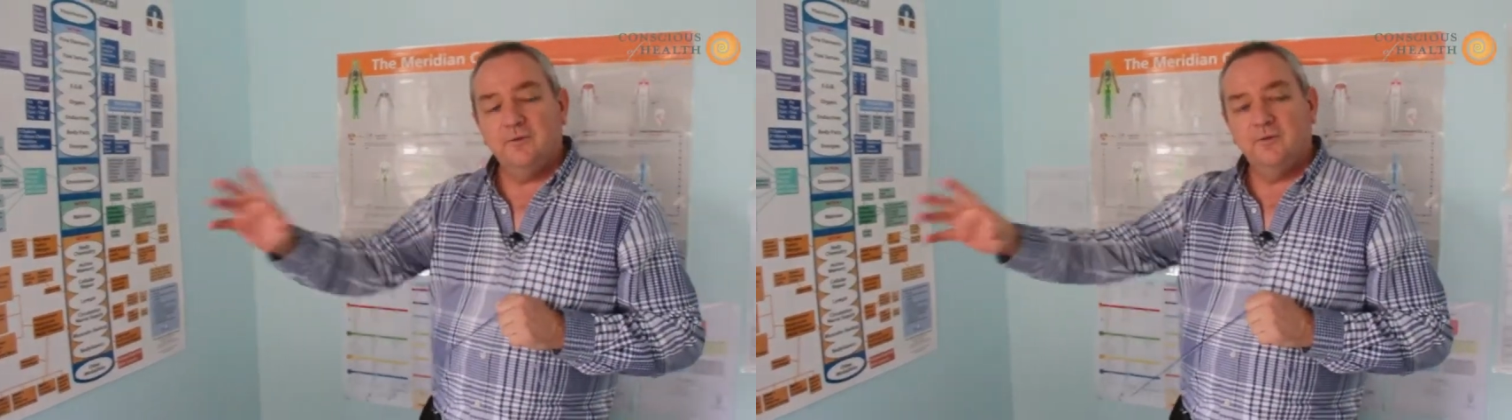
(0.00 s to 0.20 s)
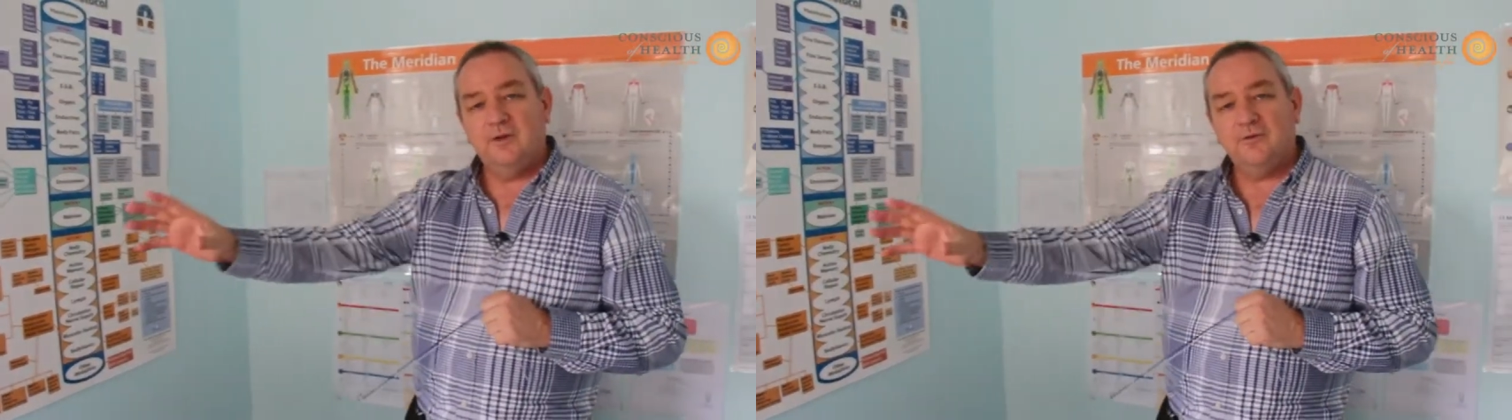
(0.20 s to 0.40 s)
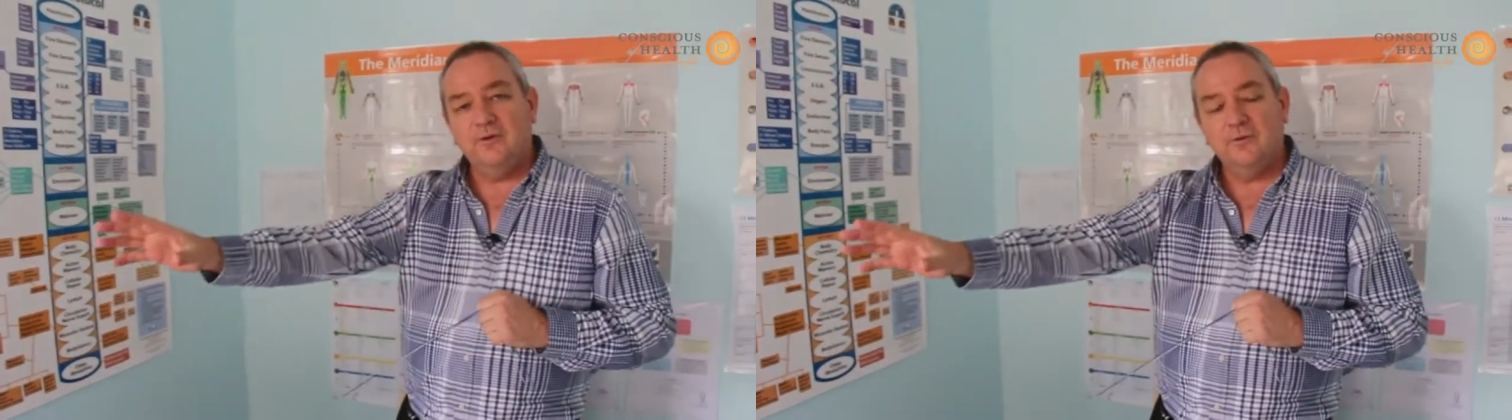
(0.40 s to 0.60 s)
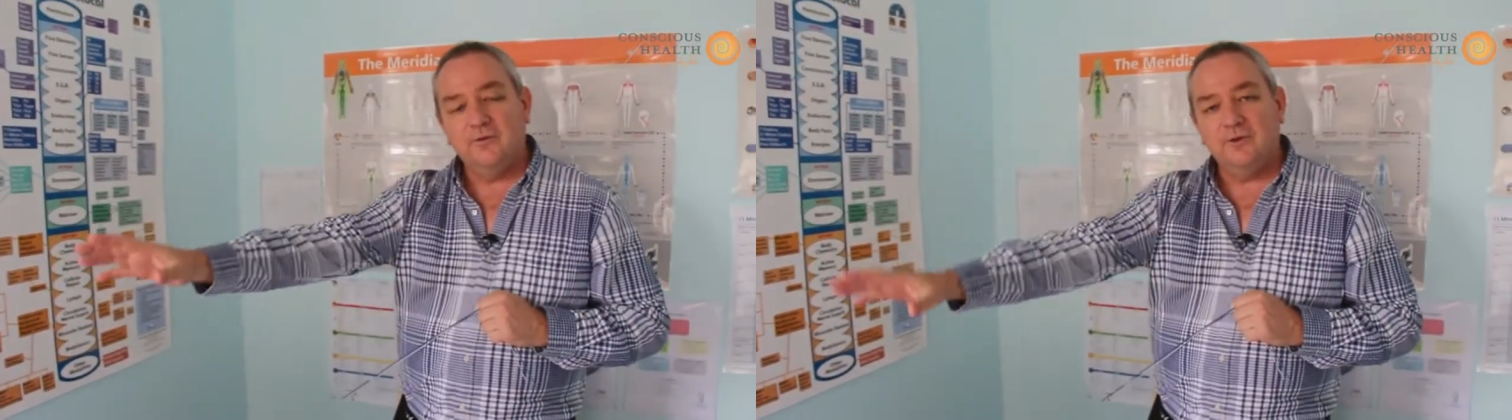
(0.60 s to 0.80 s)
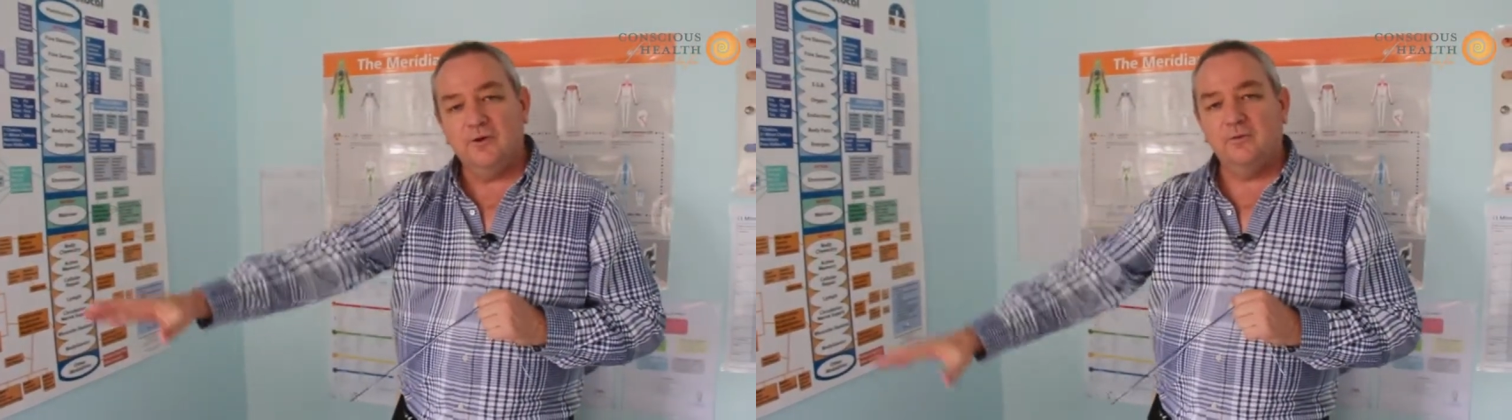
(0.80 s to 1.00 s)
we've actually
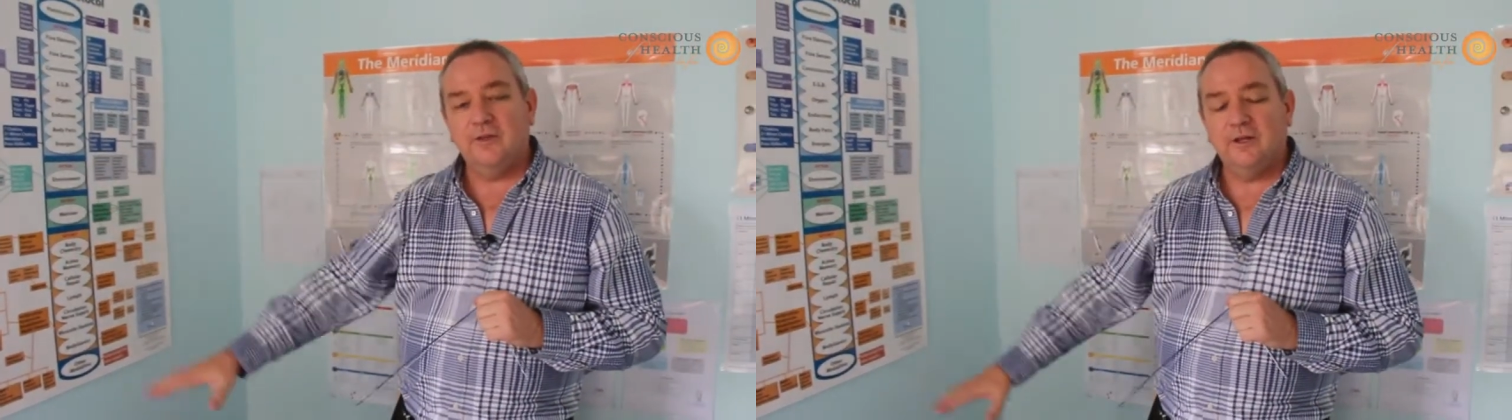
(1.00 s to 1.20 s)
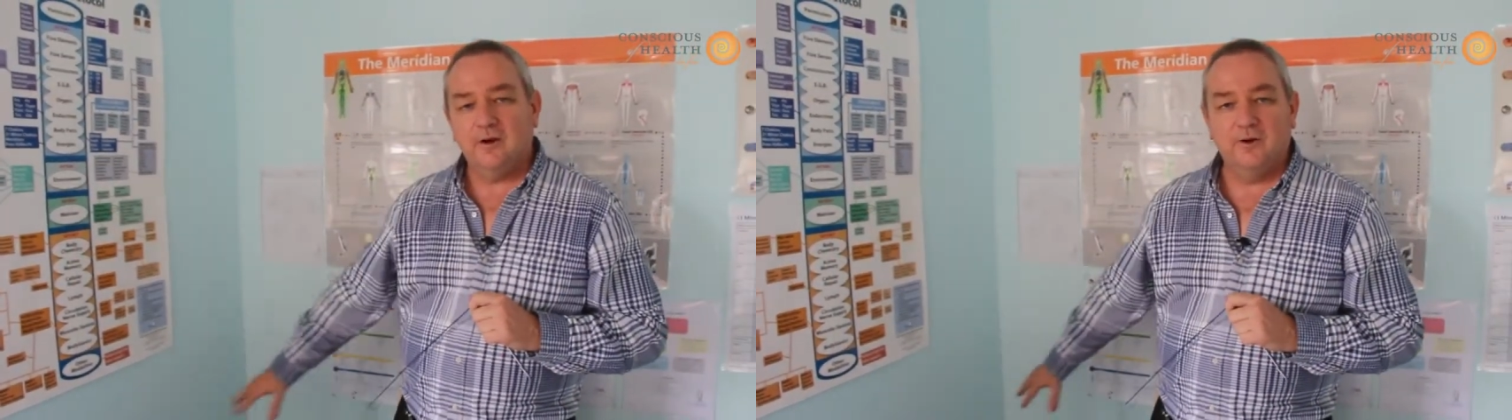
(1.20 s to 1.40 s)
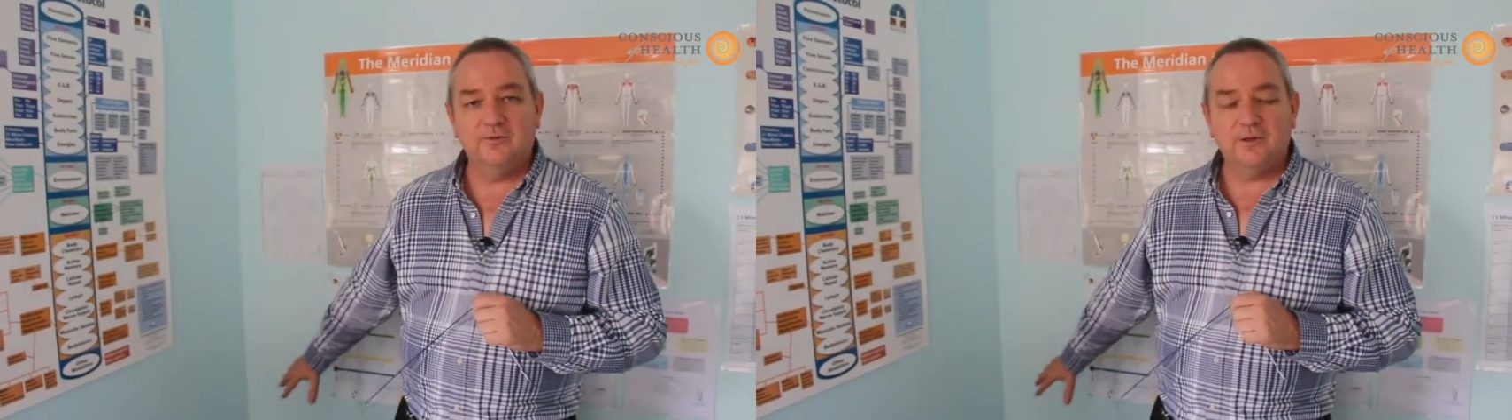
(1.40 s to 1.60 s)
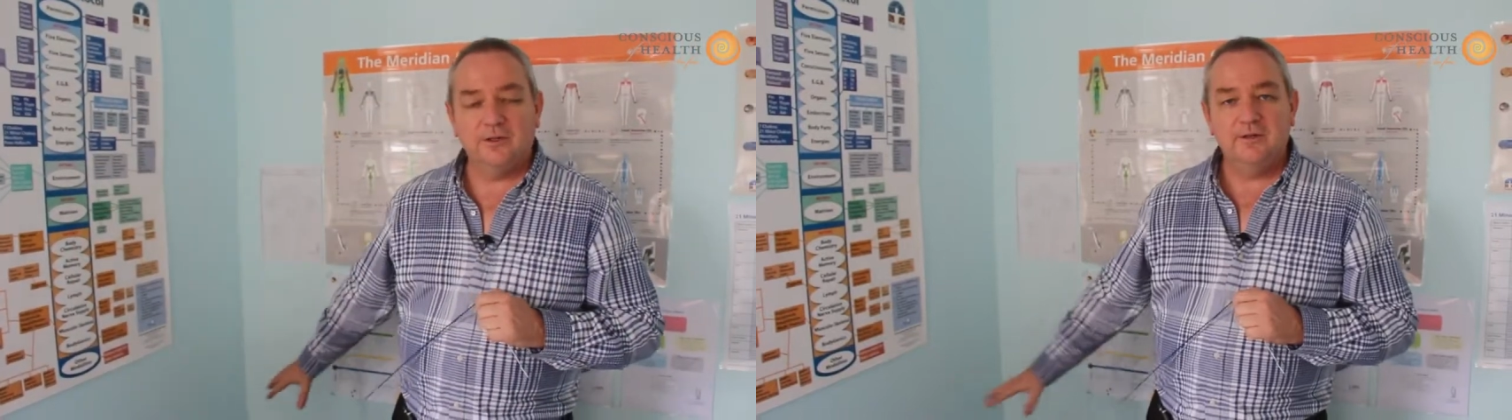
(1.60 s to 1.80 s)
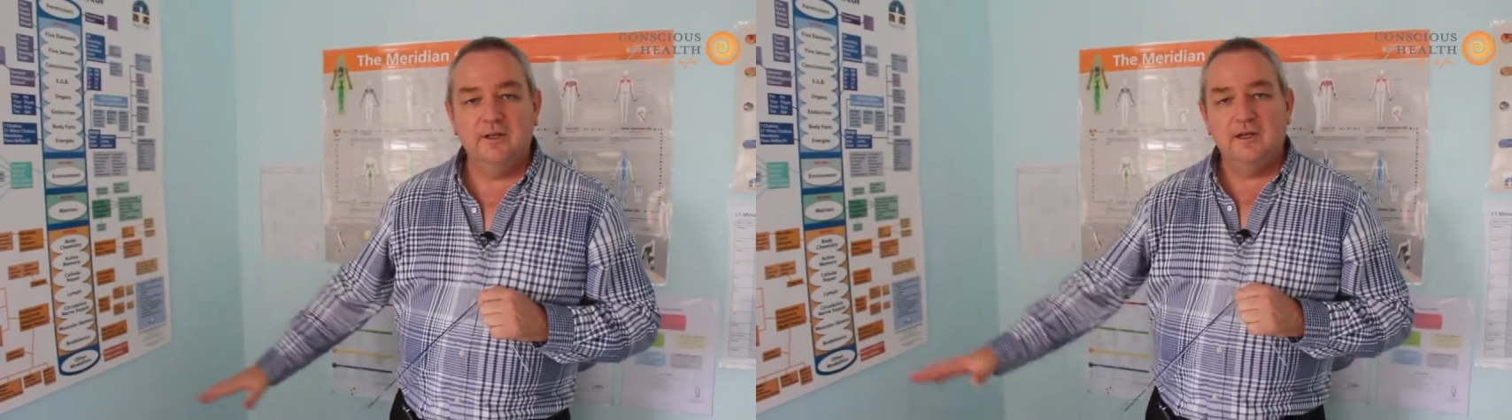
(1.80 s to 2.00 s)
resolved that
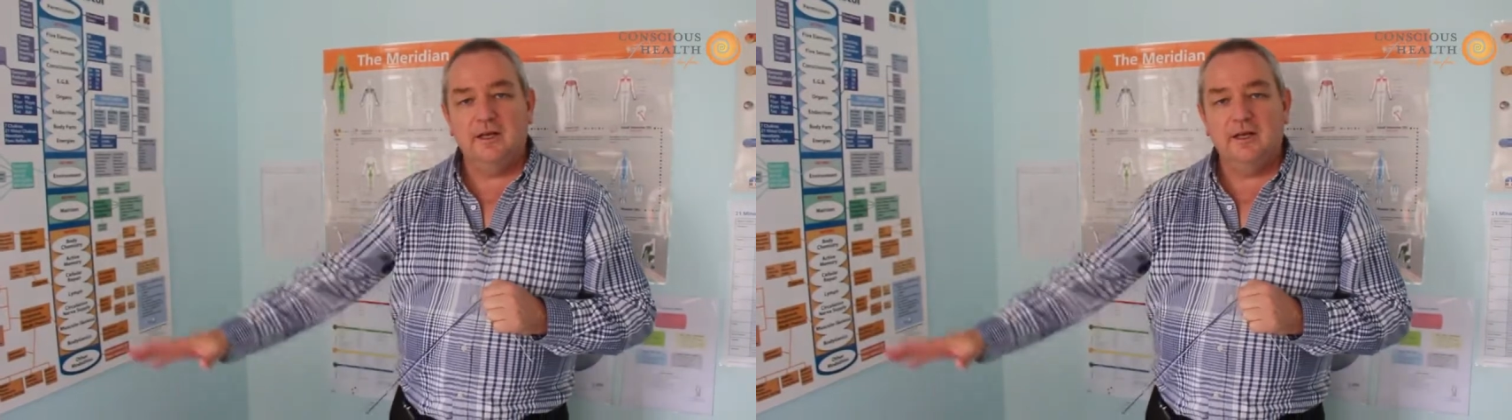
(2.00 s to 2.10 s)
conflict